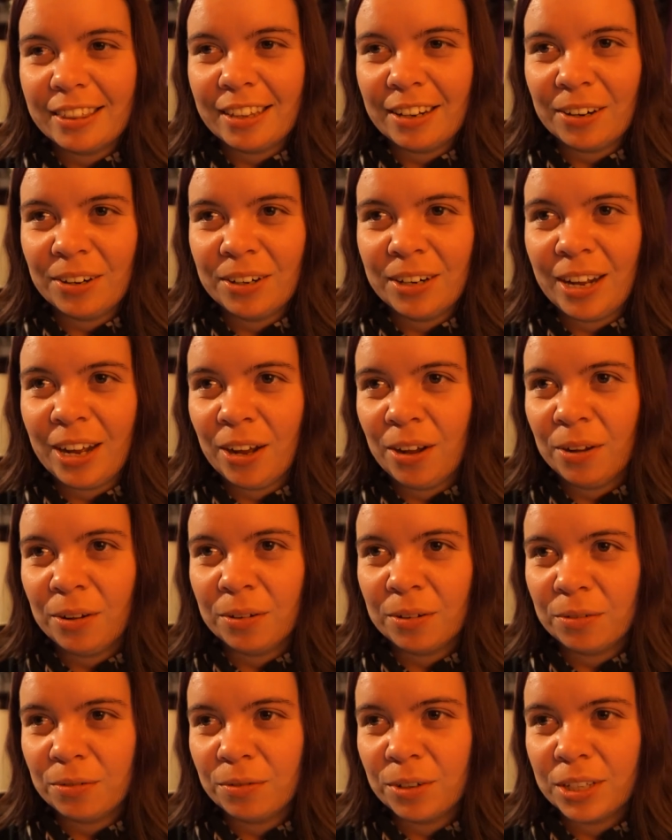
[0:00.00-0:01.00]
that are now
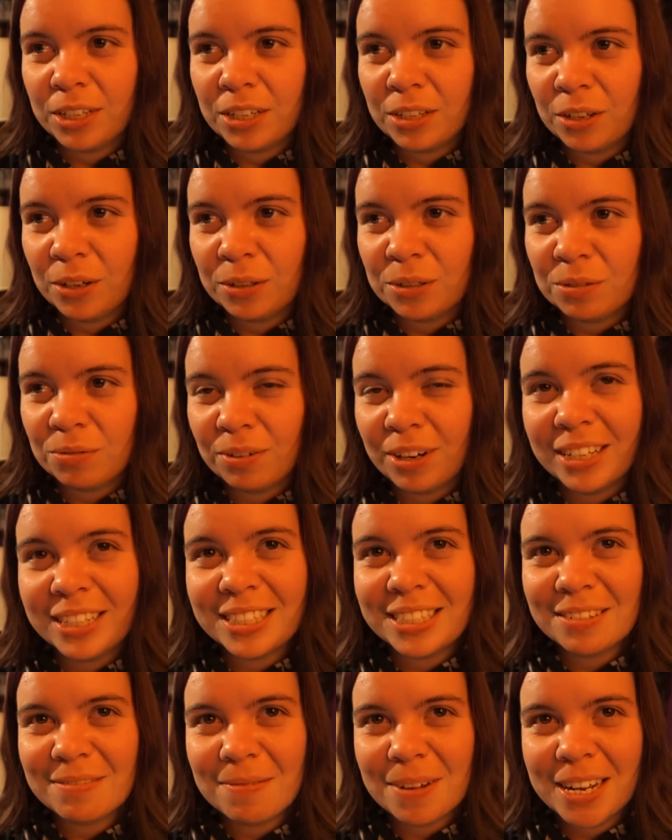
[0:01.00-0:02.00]
really close friends
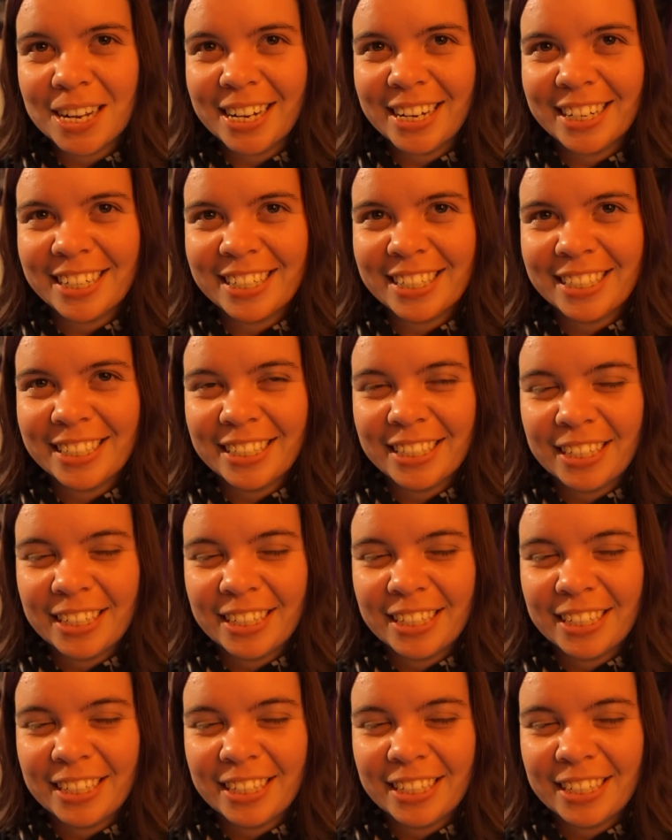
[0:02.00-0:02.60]
of mine,